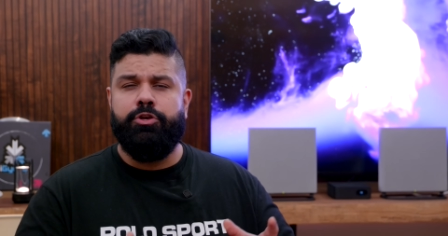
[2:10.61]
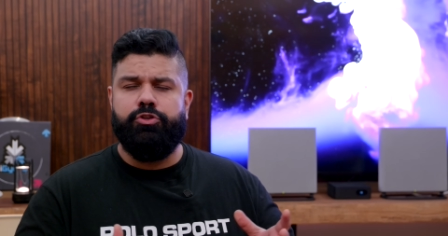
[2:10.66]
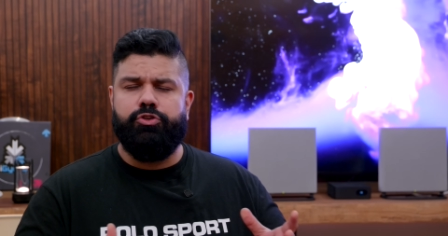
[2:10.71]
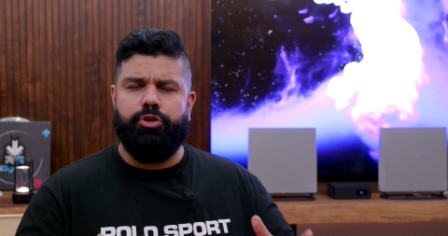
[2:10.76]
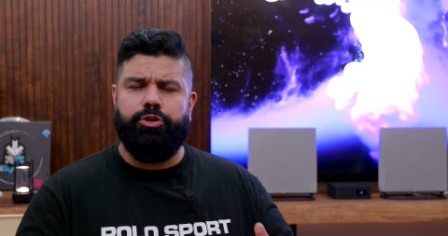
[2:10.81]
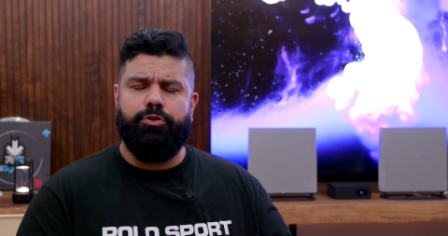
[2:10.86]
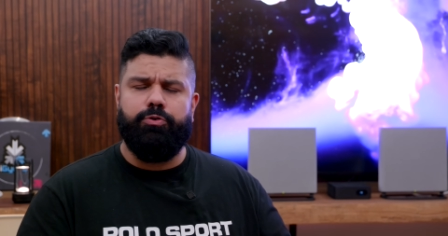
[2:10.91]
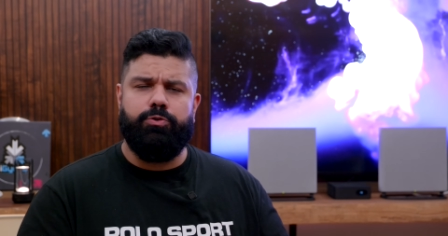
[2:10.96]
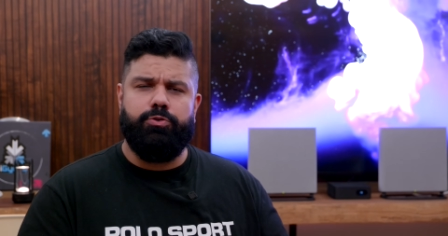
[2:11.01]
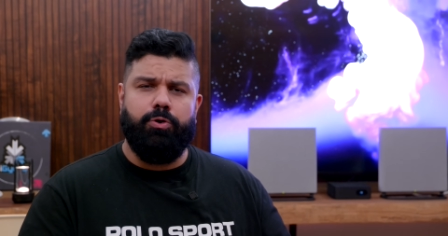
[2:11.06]

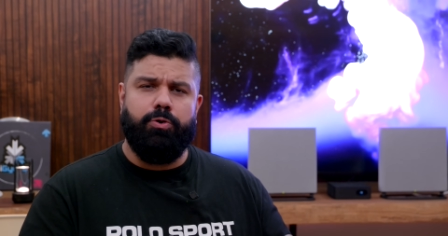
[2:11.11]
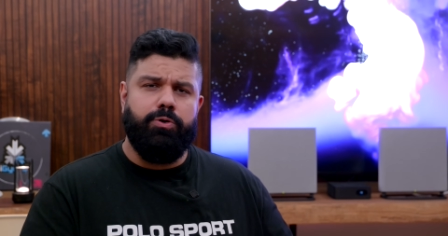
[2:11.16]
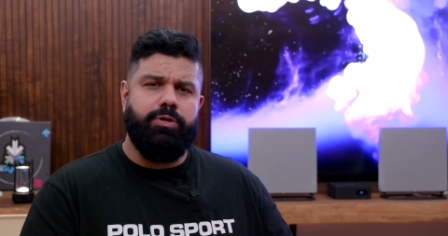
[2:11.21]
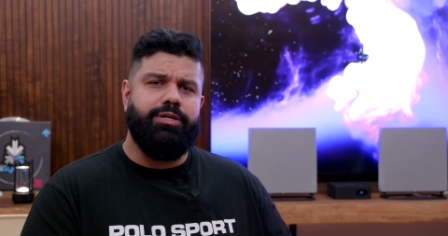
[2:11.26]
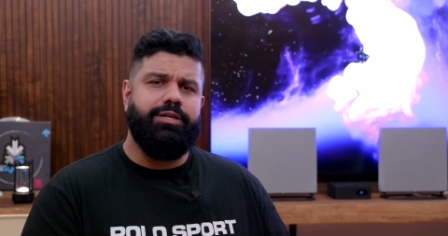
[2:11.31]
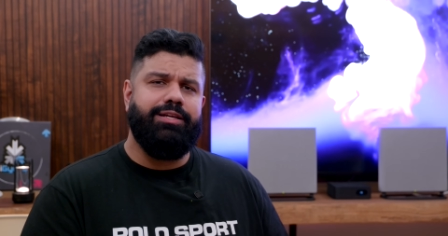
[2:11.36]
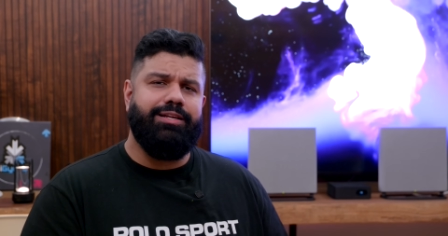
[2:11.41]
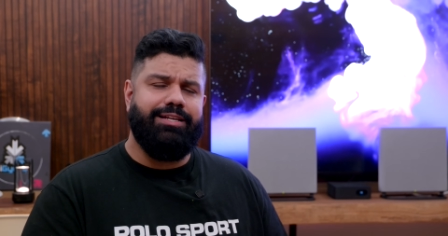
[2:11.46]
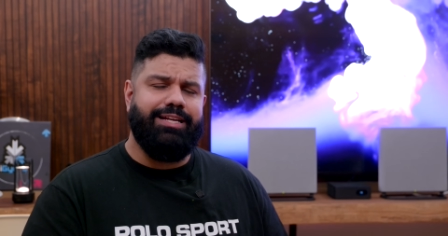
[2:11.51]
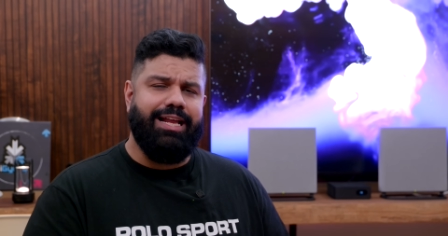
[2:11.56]
So you
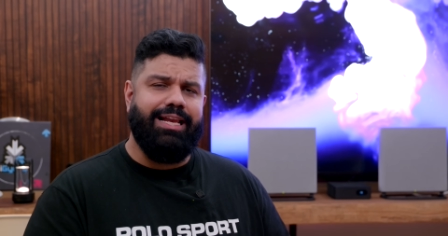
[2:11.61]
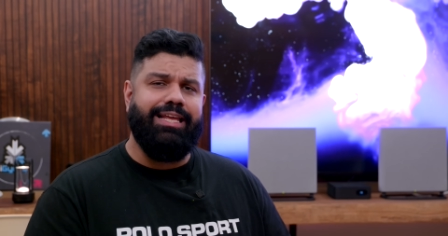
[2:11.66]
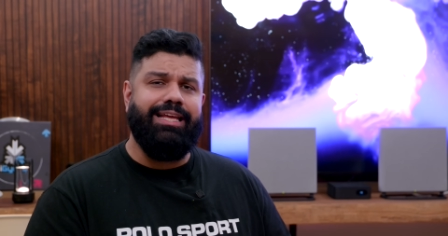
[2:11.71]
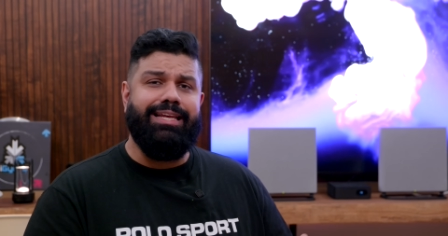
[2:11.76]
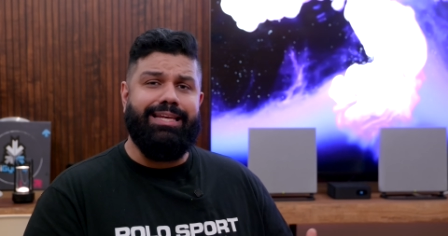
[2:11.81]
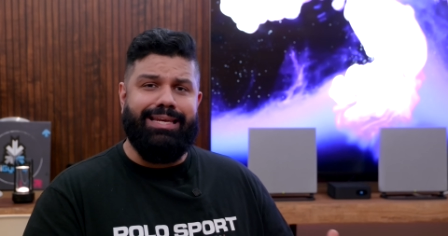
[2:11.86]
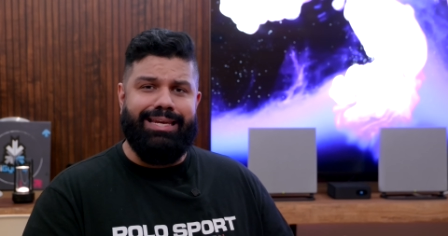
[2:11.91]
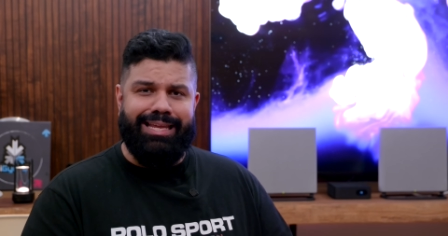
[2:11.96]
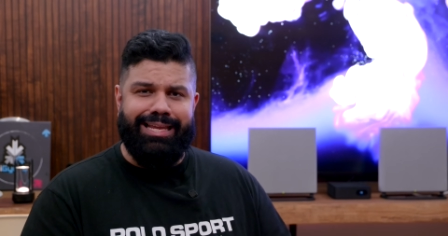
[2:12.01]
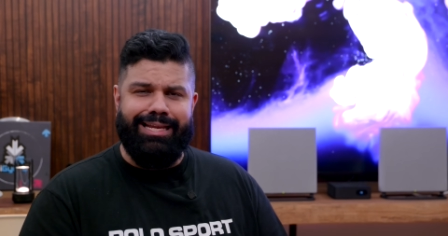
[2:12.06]
don't
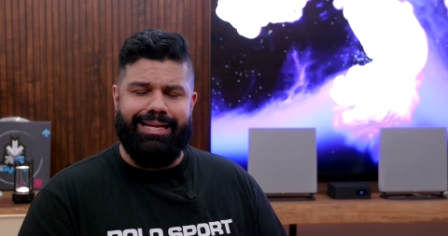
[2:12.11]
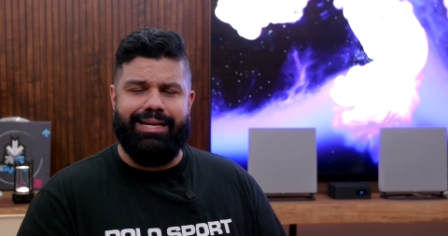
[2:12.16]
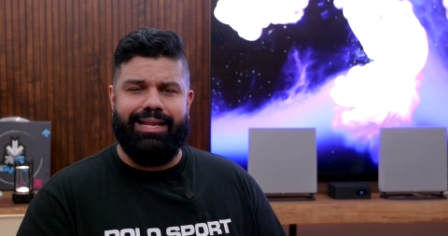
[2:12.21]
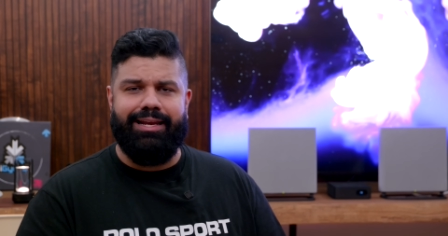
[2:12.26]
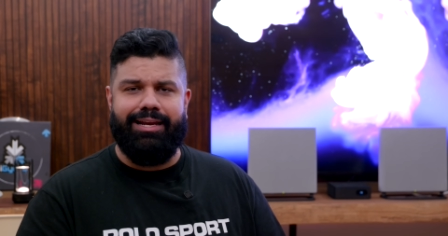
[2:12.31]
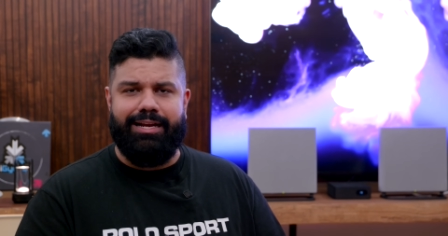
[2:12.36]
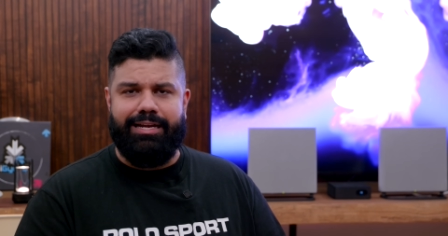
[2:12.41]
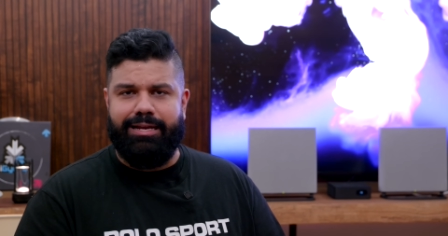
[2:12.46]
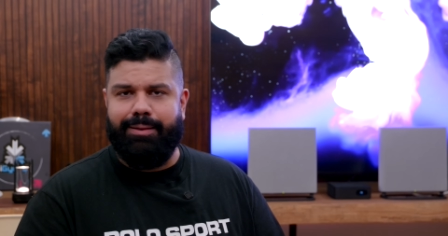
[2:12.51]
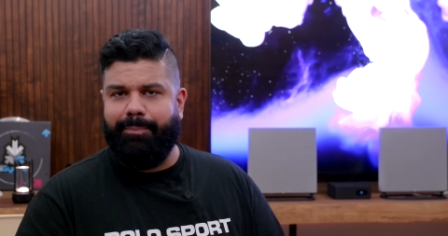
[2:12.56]
really need
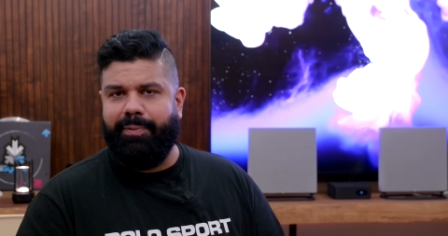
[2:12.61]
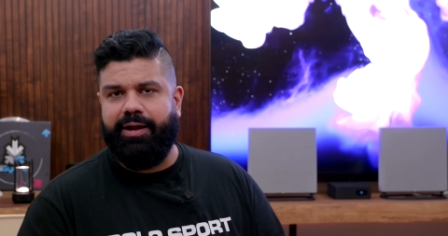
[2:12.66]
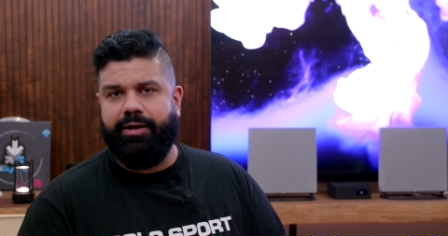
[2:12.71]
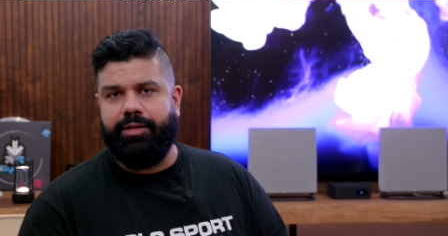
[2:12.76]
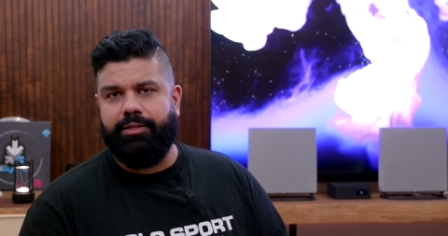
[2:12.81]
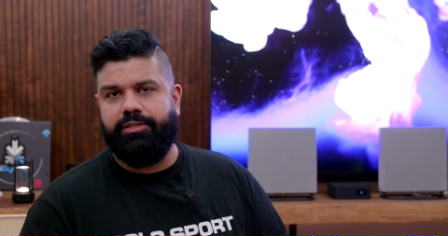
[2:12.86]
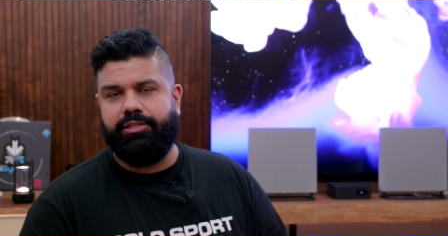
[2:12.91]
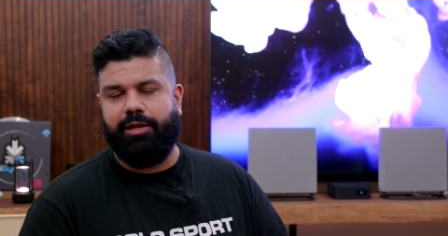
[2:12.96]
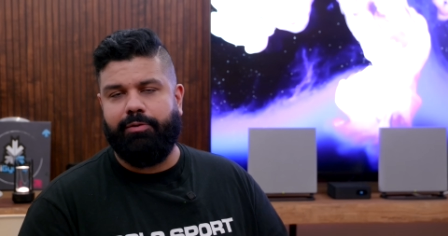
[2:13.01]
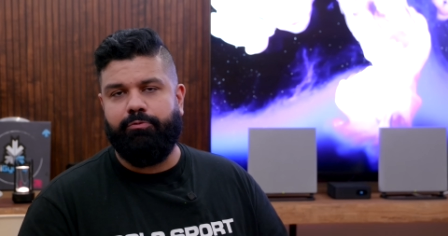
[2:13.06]
an
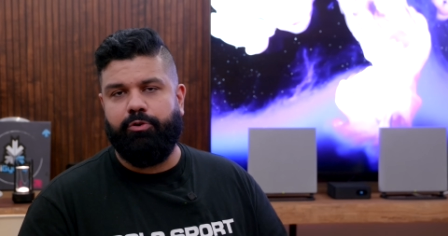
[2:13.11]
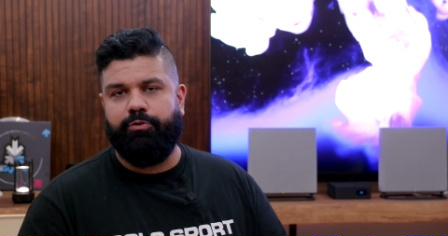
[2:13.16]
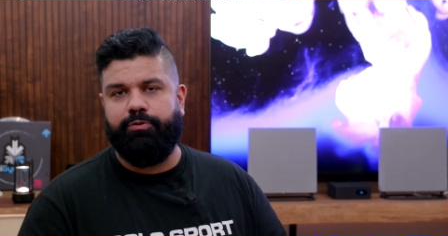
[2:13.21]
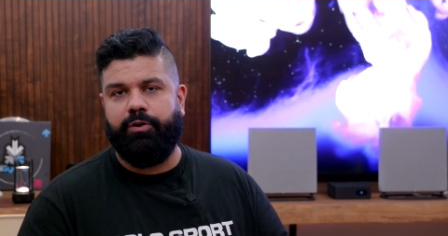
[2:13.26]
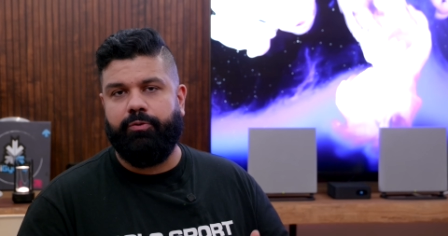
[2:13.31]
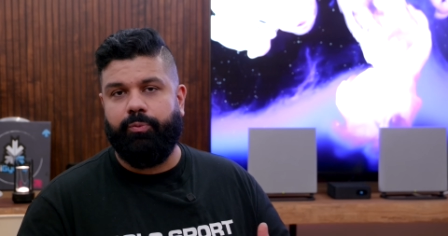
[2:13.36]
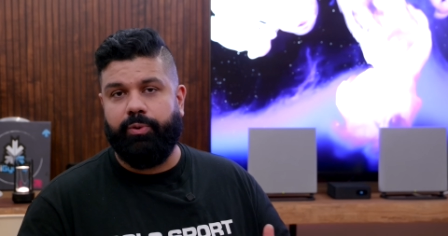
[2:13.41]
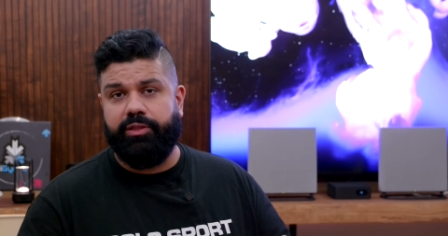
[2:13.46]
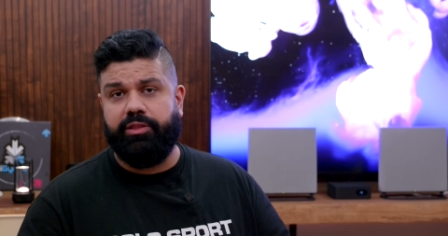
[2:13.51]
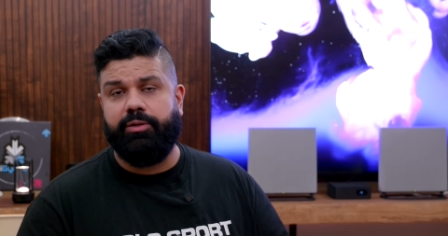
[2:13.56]
independent
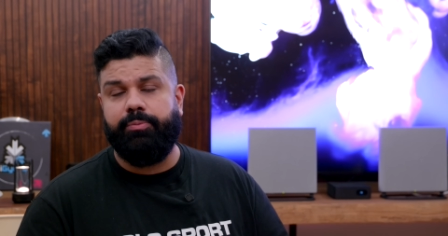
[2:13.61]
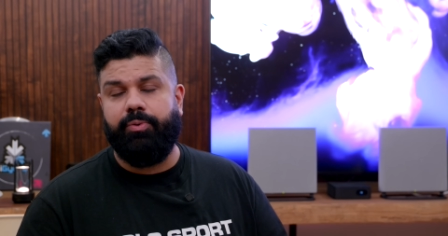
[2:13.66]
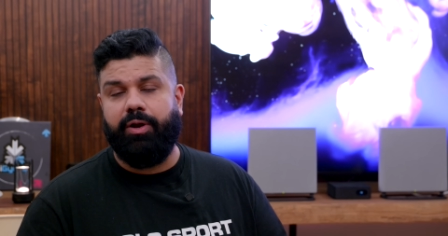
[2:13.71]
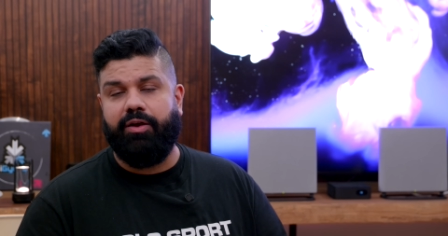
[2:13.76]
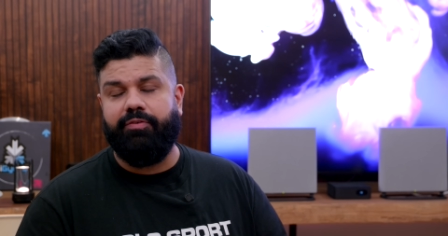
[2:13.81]
subwoofer with the